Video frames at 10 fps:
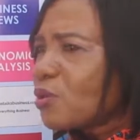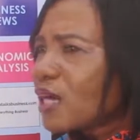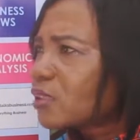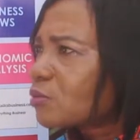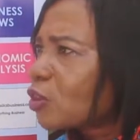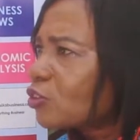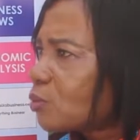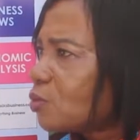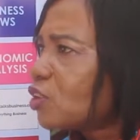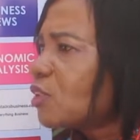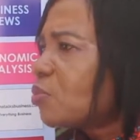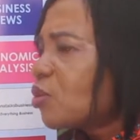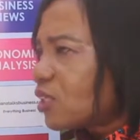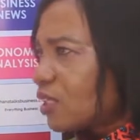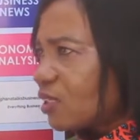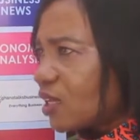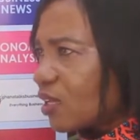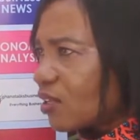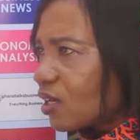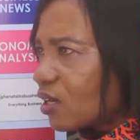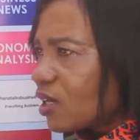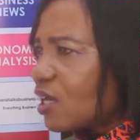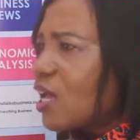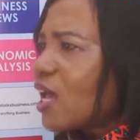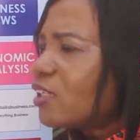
Who has contributed more than the other?